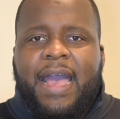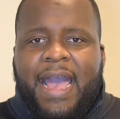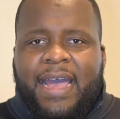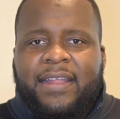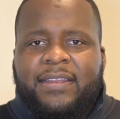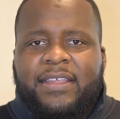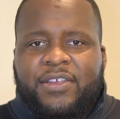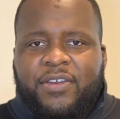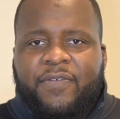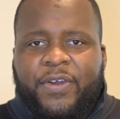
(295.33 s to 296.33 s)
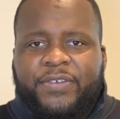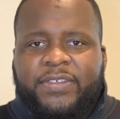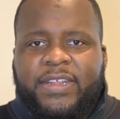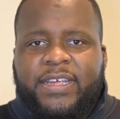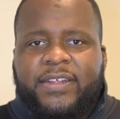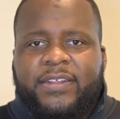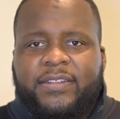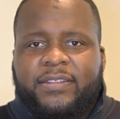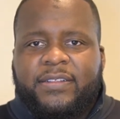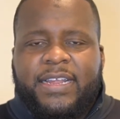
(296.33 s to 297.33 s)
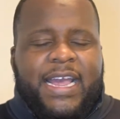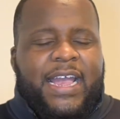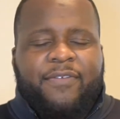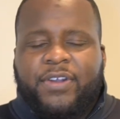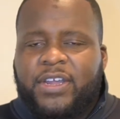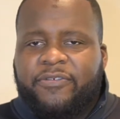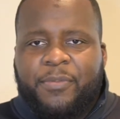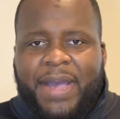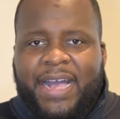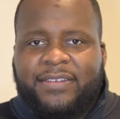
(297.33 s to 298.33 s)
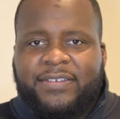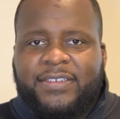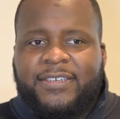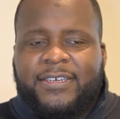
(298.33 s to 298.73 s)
at the university than I ever could have imagined.